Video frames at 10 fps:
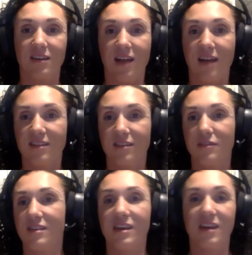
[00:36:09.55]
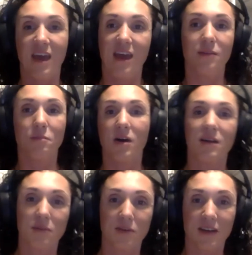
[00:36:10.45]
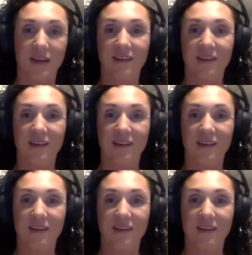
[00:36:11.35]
classic physique, and bodybuilding